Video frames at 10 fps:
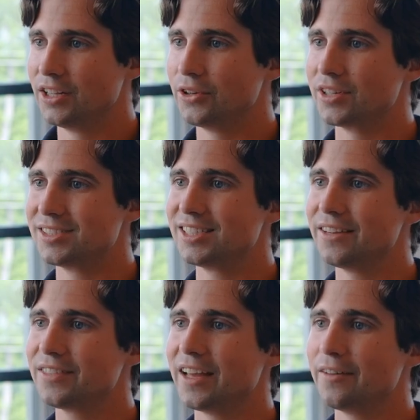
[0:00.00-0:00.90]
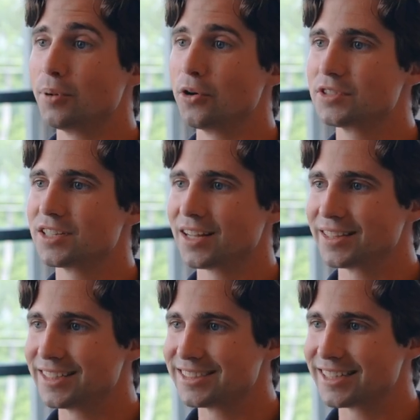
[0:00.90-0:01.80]
You can see if they have posted on
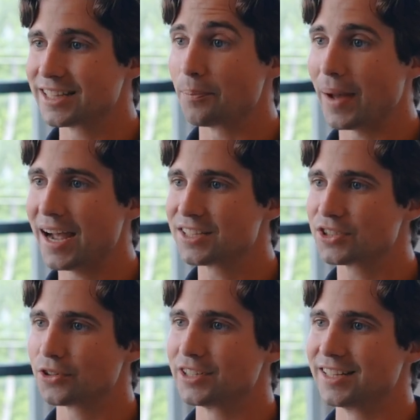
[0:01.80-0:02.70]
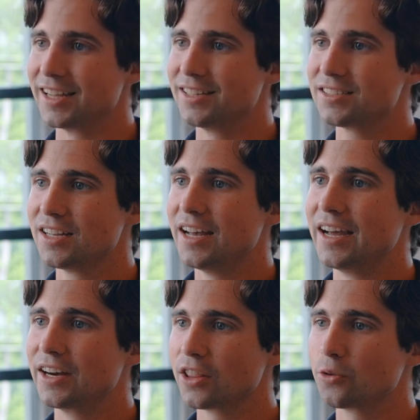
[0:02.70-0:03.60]
LinkedIn in the past 30 days,
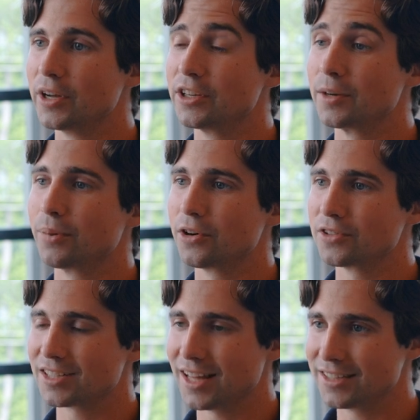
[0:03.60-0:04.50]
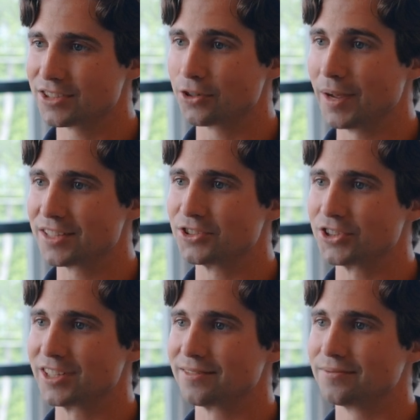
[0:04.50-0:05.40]
another way you can personalize your
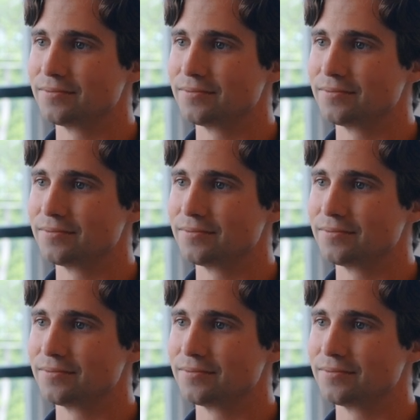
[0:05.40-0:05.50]
messaging.